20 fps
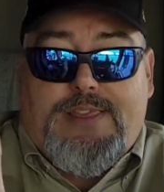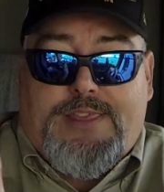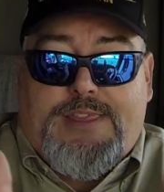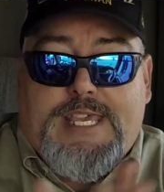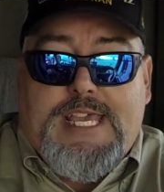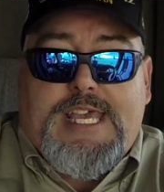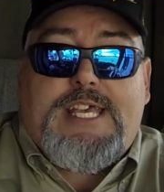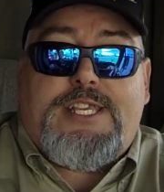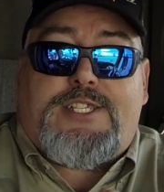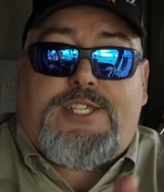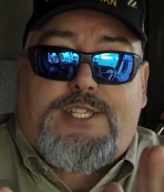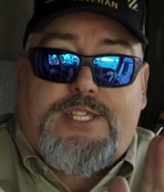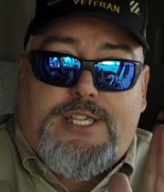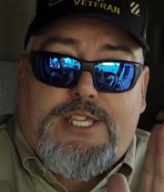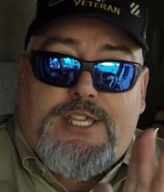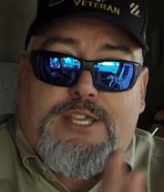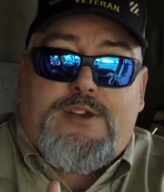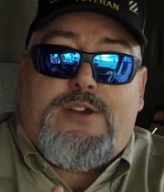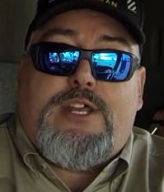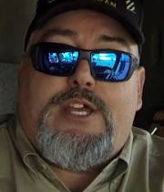this
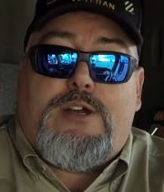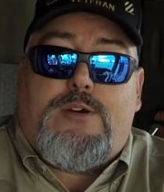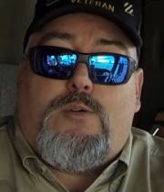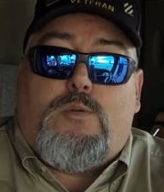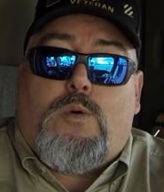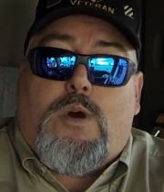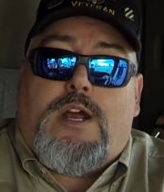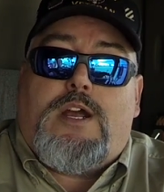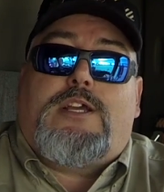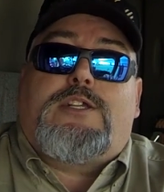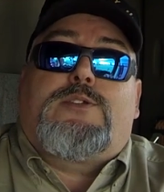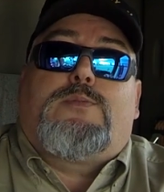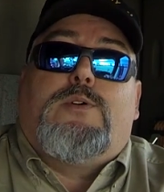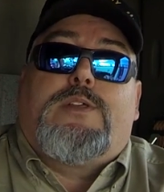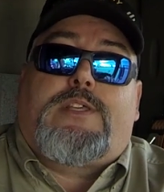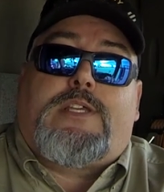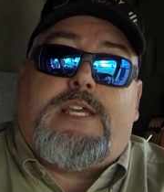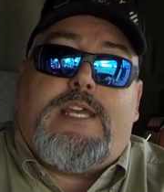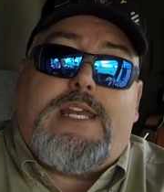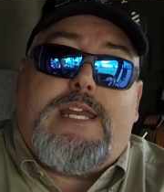unit works
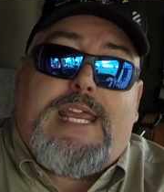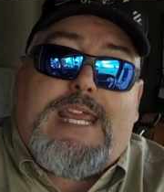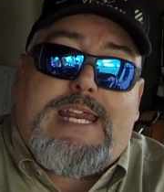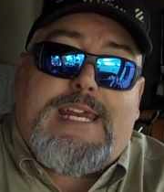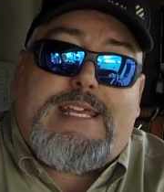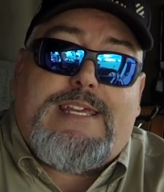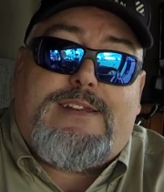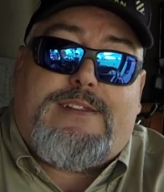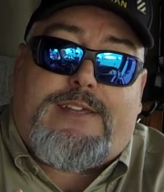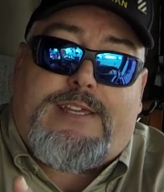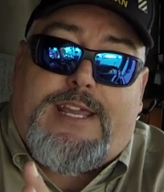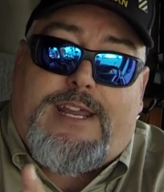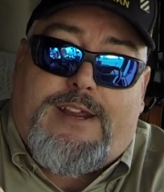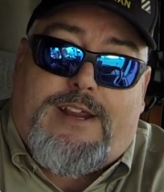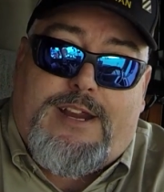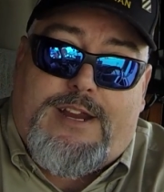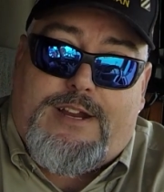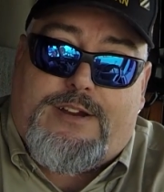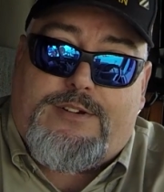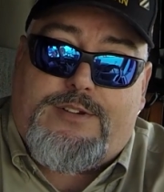with Canadian
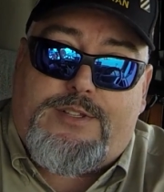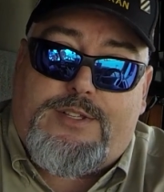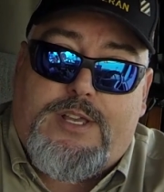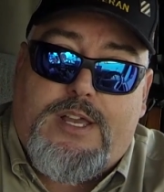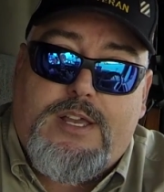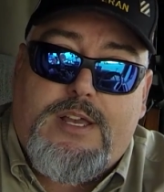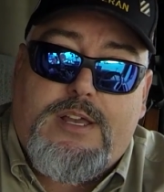carriers.